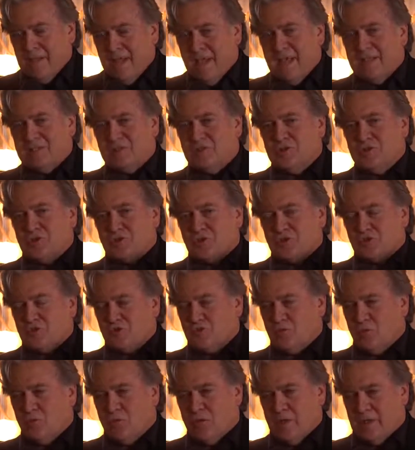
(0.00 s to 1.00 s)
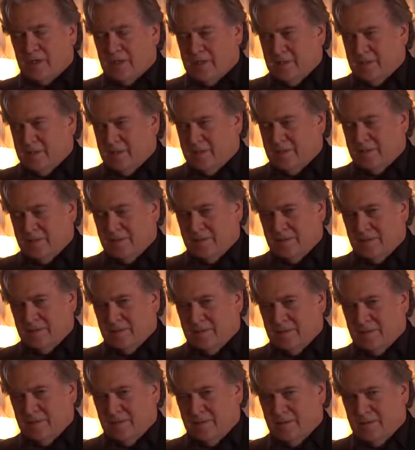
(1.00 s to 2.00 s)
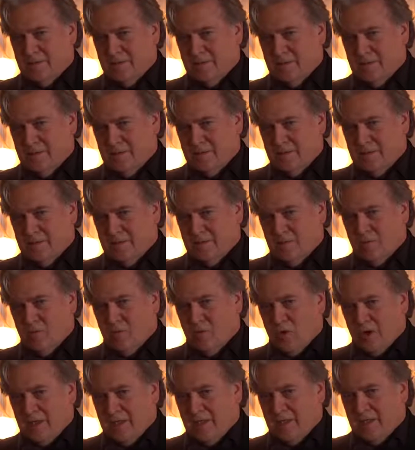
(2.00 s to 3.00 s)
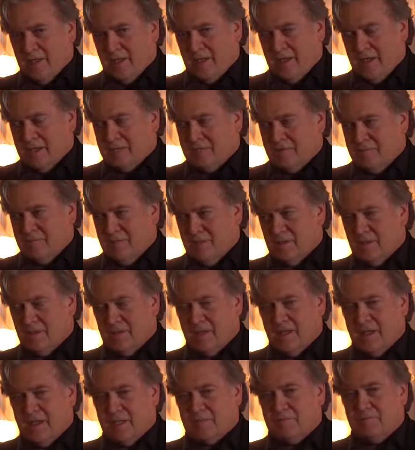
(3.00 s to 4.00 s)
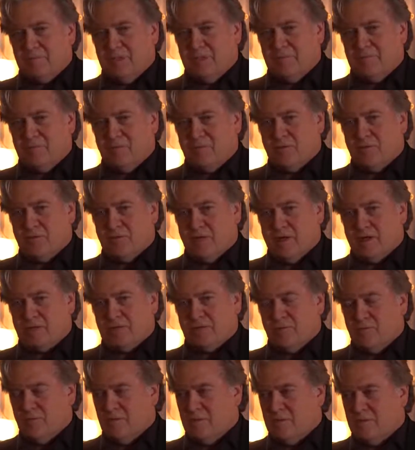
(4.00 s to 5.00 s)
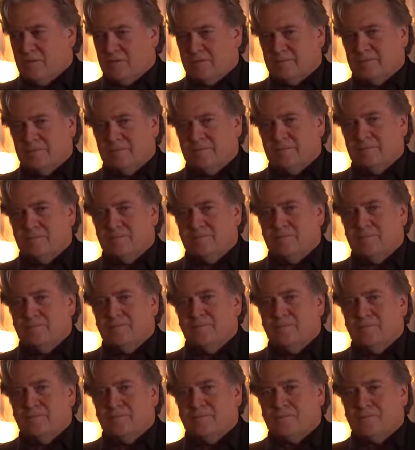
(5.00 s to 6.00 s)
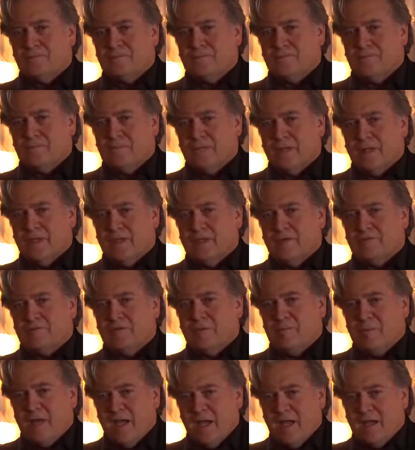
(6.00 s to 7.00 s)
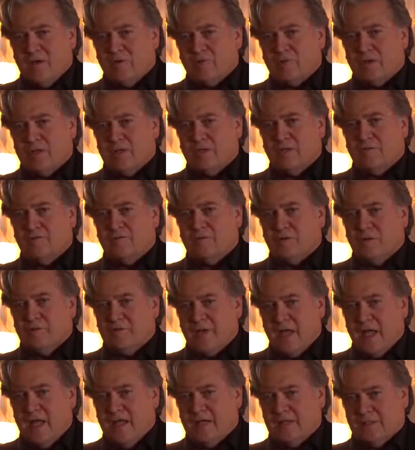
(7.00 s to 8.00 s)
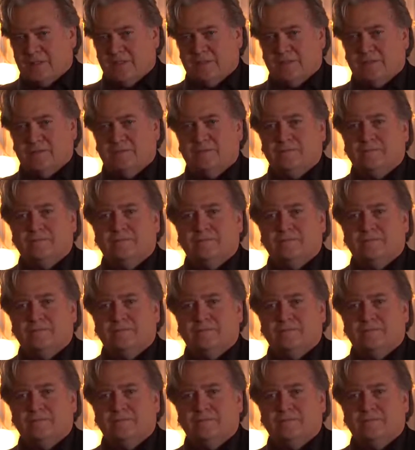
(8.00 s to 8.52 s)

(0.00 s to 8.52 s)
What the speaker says: has destroyed working class and middle class people throughout the world and left them angry and full of angst.